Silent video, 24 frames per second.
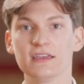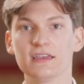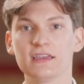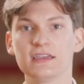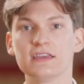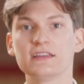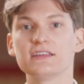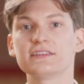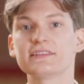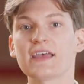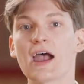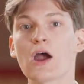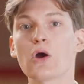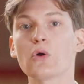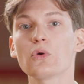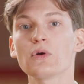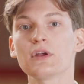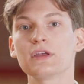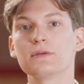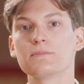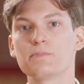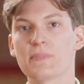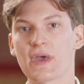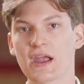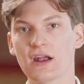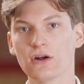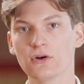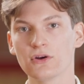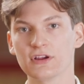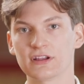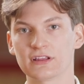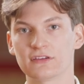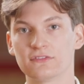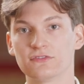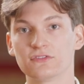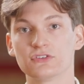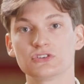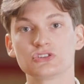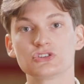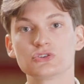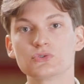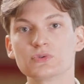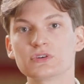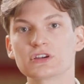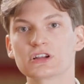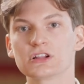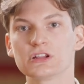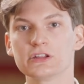it is our imperative
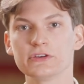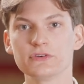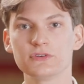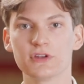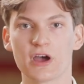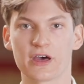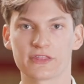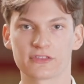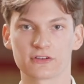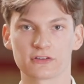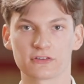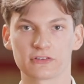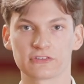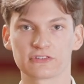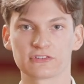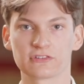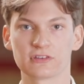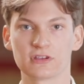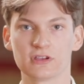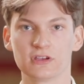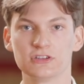to include others,